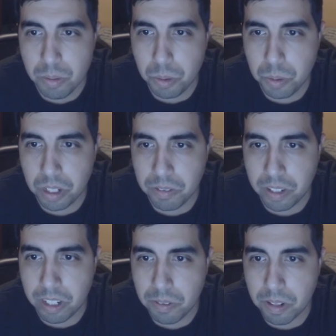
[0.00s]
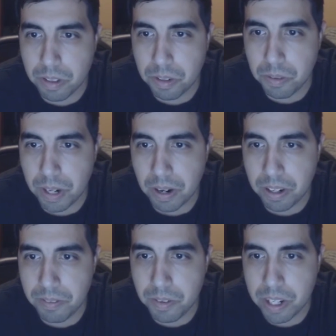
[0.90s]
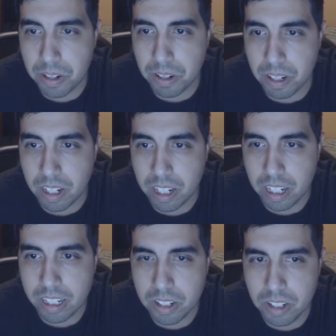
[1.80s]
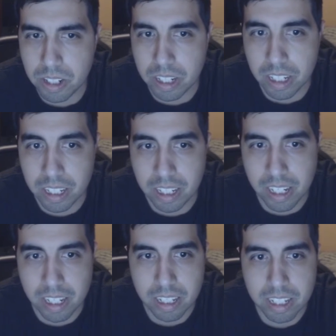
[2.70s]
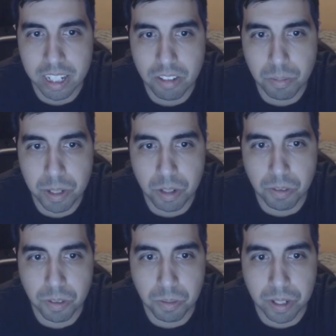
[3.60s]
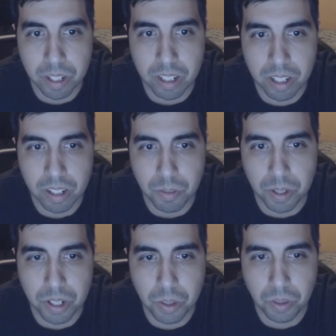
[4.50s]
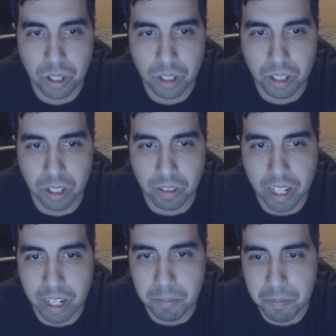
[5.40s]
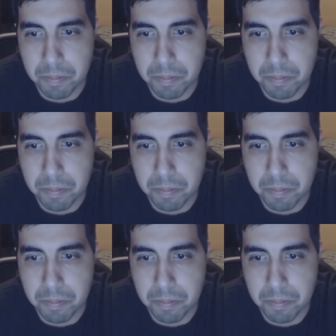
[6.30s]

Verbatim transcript: You will qualify for the third round if you hear, "It's good." The test will be over when you are no longer hungry.